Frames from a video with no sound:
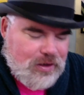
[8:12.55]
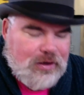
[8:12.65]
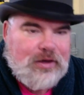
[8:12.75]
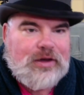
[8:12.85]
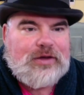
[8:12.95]

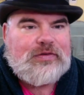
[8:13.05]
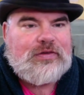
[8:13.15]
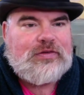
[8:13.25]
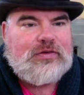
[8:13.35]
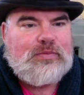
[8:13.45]
Oh,
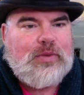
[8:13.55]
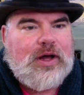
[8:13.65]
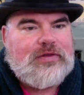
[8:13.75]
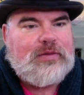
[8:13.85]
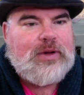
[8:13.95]
she's so
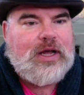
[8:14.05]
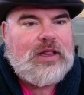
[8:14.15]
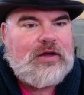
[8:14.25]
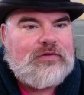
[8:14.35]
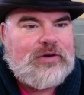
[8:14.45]
bossy, but I
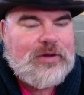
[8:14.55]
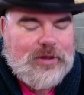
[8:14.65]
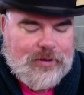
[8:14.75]
love her.